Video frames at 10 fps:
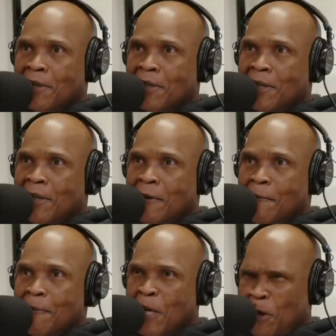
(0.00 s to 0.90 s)

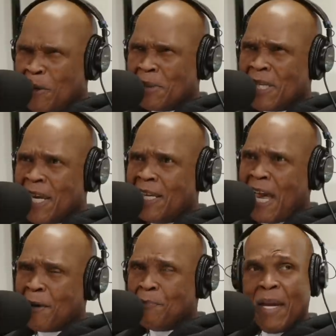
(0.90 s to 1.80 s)
Ooh. You know what I'm saying? Yeah,
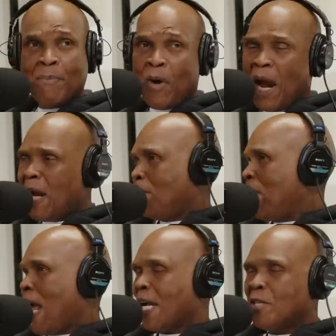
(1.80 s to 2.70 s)
like I big boy, I,
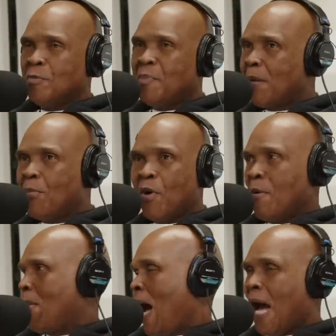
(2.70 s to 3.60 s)
man, I could I do big boy
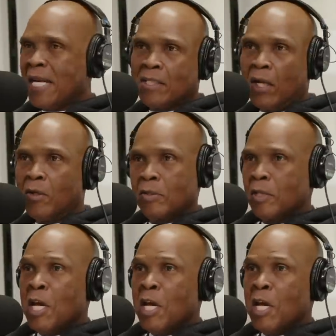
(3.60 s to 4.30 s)
with my eyes closed.